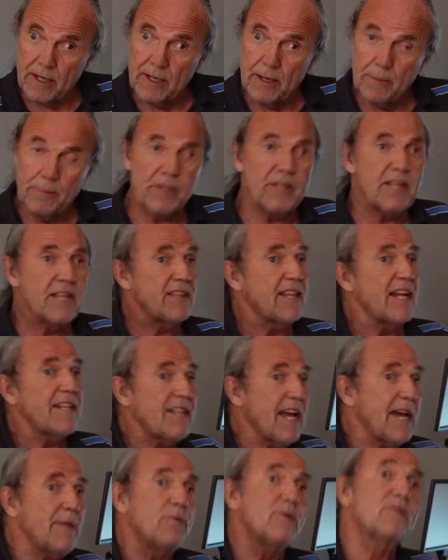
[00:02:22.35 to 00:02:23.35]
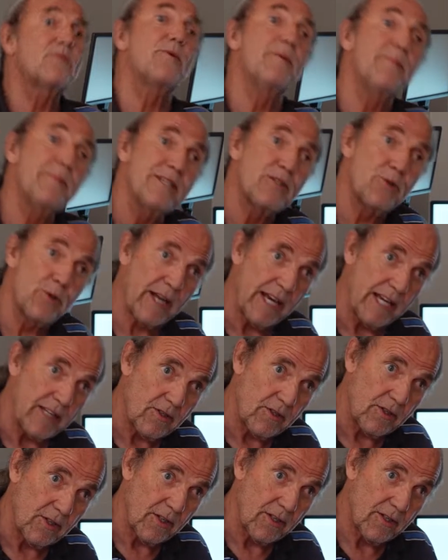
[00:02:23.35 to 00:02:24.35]
But at that time it will be too
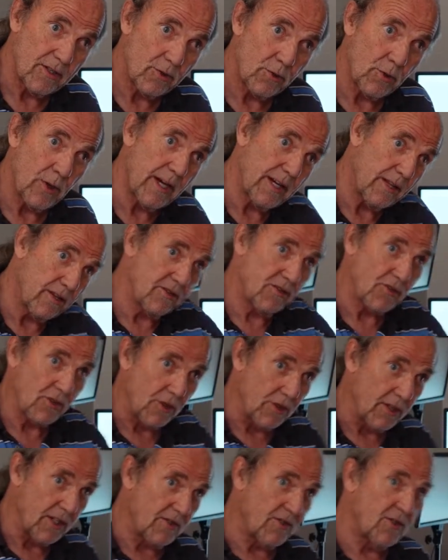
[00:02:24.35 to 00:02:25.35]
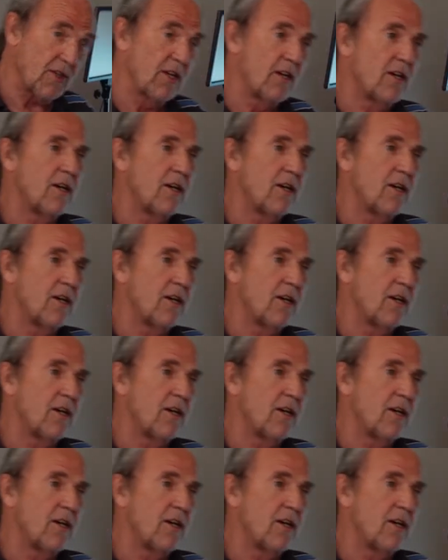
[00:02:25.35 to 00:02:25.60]
late to hear the stories.